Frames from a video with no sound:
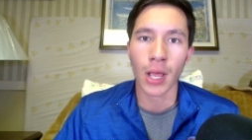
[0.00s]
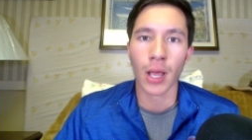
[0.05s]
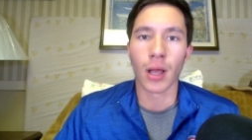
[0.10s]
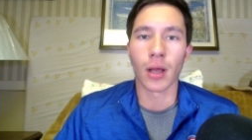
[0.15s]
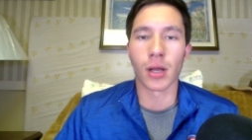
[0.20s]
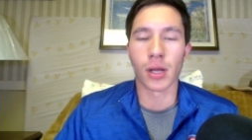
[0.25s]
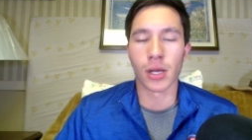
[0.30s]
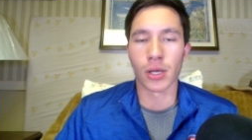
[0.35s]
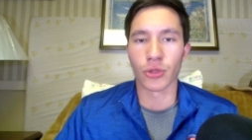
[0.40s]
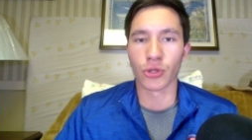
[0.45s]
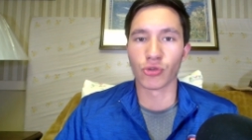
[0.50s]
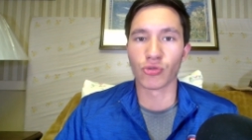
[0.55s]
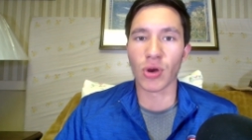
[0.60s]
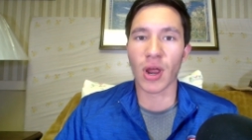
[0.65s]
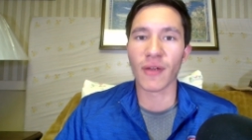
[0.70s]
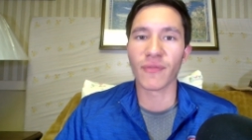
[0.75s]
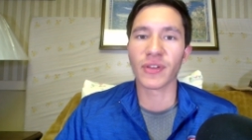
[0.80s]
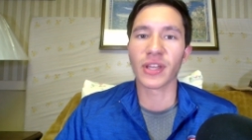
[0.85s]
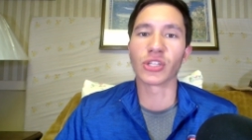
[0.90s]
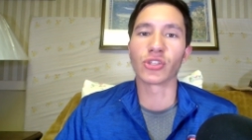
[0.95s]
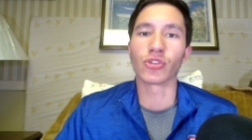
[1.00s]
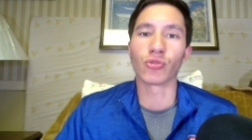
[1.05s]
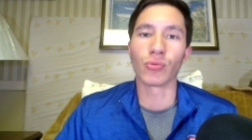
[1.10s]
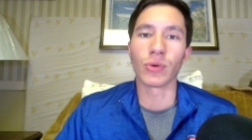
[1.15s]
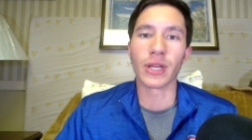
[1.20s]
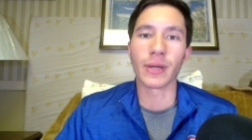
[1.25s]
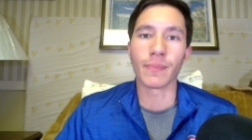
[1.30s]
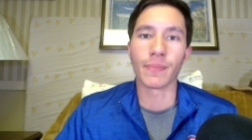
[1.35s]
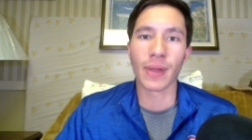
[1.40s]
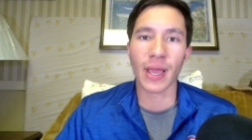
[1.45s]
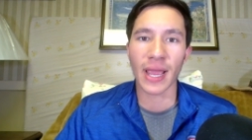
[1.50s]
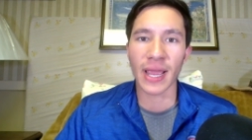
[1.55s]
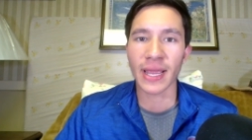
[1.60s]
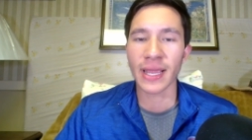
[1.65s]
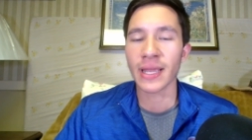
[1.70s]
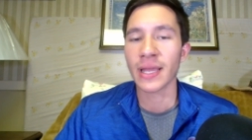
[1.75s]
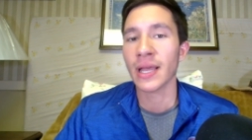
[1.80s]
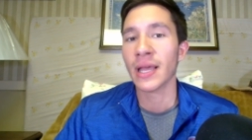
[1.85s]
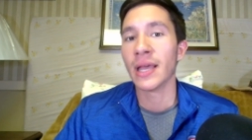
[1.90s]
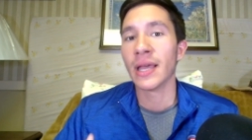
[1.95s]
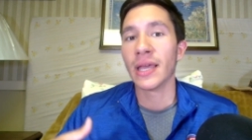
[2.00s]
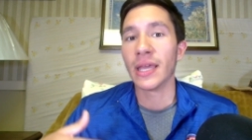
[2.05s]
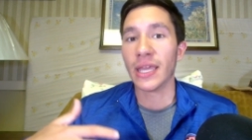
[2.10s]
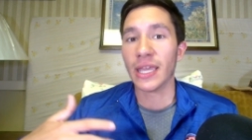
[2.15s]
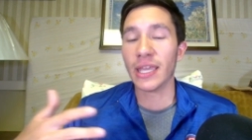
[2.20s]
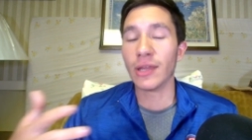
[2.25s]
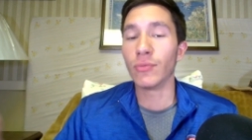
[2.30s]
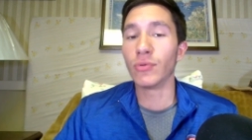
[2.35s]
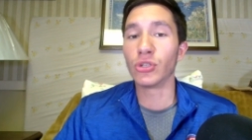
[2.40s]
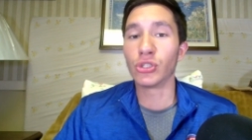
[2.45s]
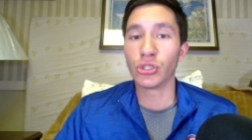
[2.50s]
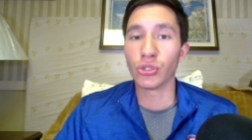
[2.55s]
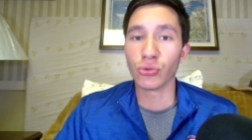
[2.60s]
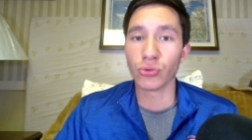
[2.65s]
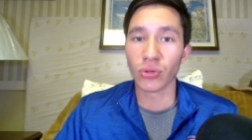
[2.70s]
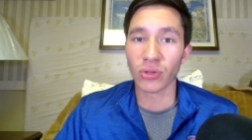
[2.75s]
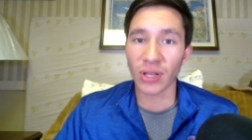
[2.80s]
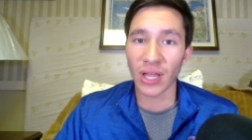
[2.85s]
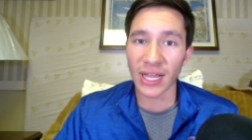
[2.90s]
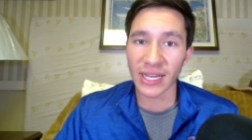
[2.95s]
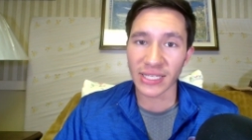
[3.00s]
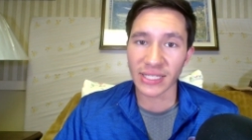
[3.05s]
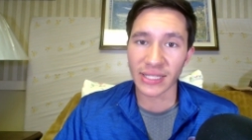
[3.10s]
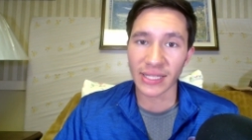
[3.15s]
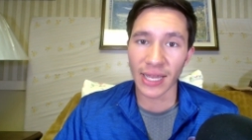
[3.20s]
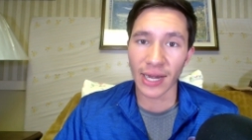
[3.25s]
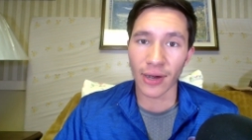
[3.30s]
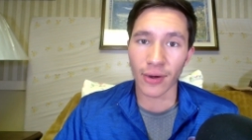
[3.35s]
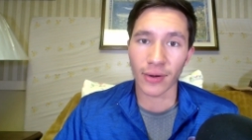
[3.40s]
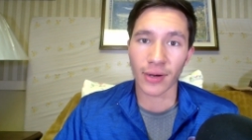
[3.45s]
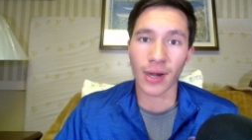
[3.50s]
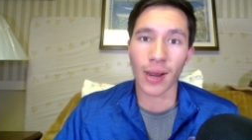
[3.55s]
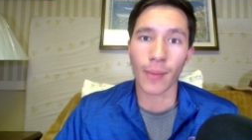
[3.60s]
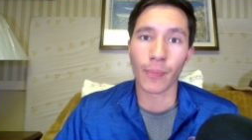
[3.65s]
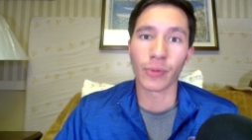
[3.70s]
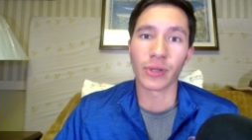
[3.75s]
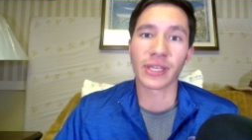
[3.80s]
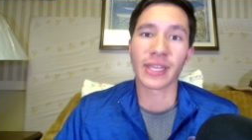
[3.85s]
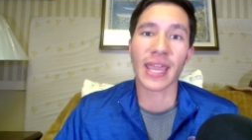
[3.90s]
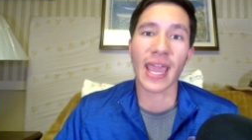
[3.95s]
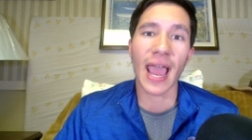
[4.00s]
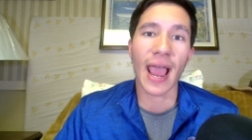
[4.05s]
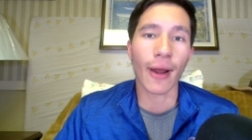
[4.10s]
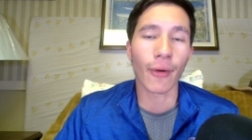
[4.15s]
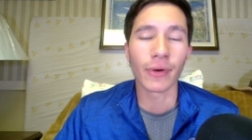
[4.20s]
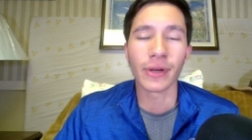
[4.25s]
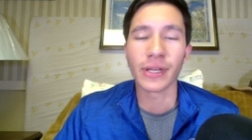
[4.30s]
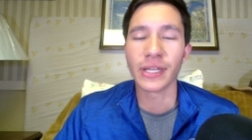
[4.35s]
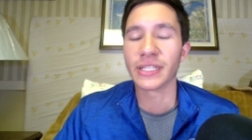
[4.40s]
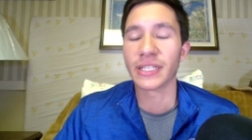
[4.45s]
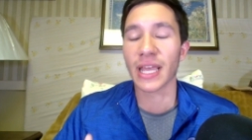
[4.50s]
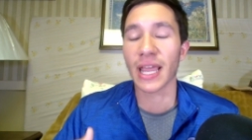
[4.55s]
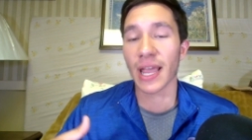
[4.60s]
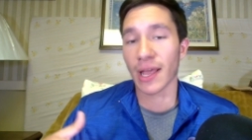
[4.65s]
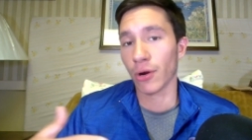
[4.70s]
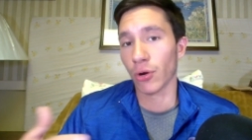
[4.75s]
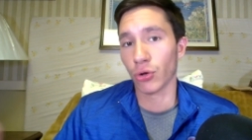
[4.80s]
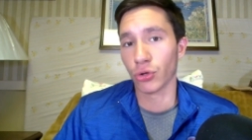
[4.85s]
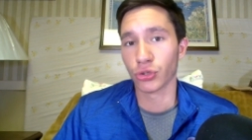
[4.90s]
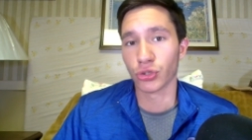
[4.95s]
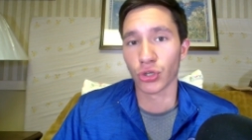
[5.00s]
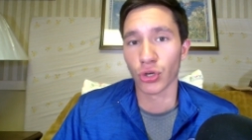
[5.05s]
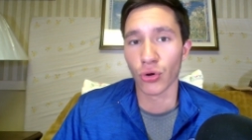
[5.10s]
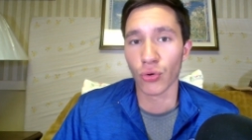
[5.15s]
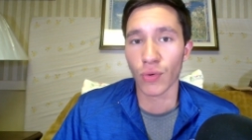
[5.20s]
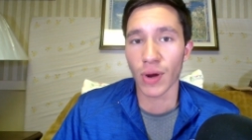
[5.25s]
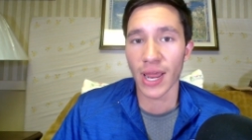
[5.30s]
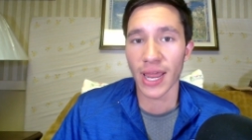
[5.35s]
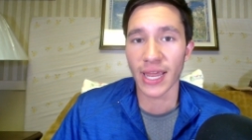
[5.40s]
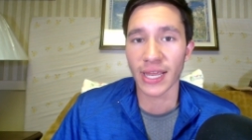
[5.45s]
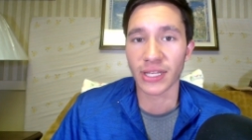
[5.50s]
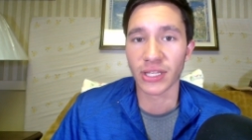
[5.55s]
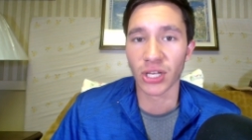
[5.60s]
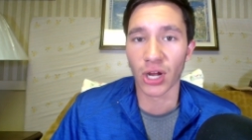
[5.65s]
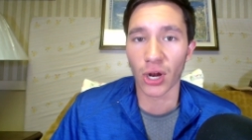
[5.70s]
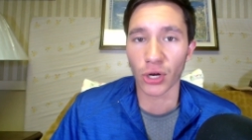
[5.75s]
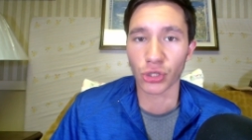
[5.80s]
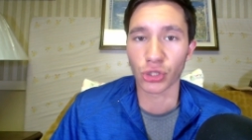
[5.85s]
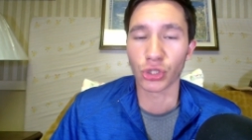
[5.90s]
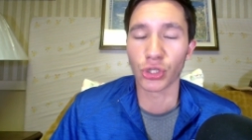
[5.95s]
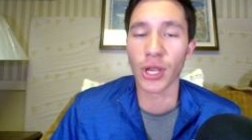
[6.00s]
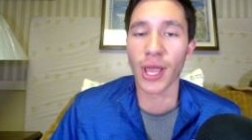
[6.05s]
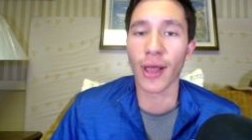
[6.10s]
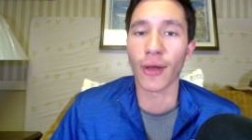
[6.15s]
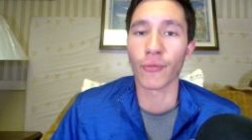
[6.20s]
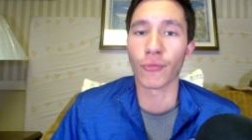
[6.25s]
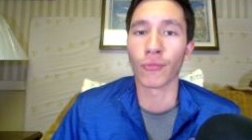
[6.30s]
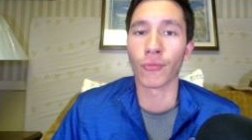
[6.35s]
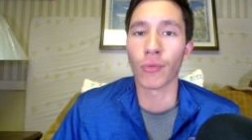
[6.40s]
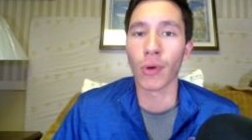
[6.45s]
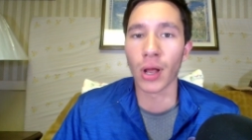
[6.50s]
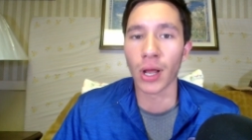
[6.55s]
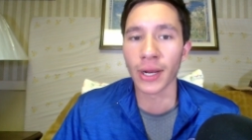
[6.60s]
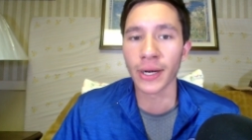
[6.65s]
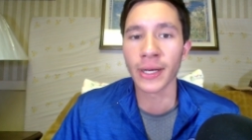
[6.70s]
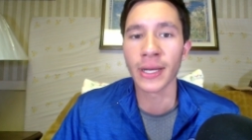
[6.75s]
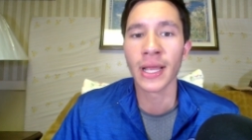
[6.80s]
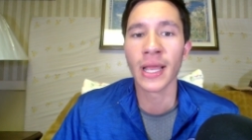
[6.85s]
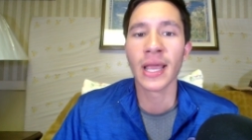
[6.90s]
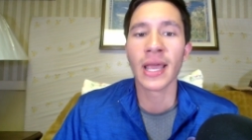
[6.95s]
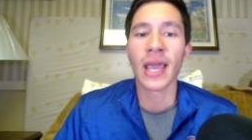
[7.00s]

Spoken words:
the drive against Green Bay, he was utilized there. A couple of carries and also a touchdown run.